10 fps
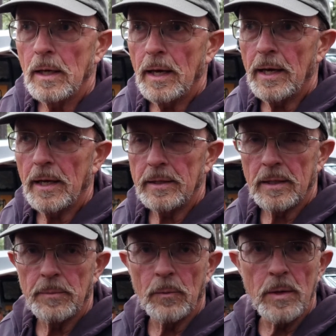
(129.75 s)
And
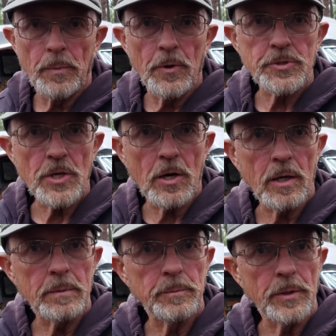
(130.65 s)
but we both saw
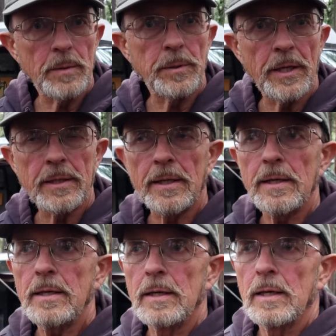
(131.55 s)
her pretty
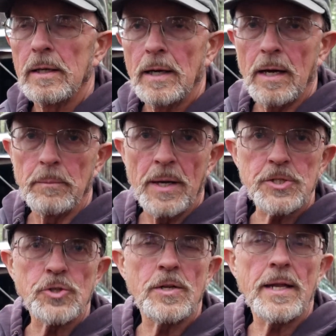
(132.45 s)
plainly,
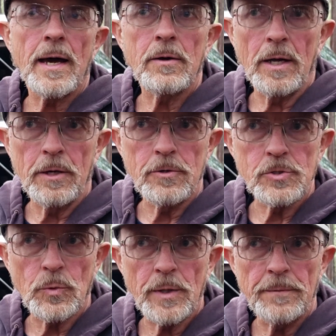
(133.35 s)
measured it out,
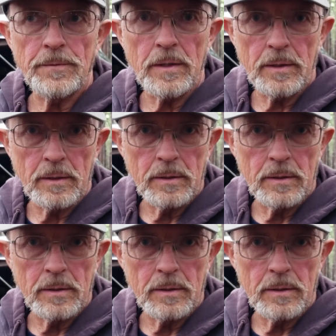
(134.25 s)
120 feet,